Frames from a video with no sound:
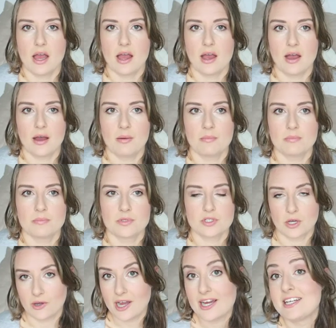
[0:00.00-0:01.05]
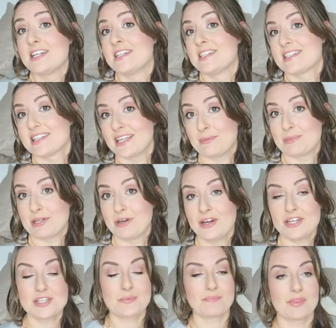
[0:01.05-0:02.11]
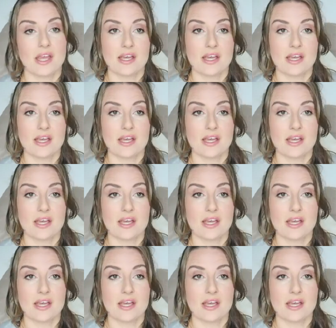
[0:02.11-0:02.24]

So I didn't sleep a lot.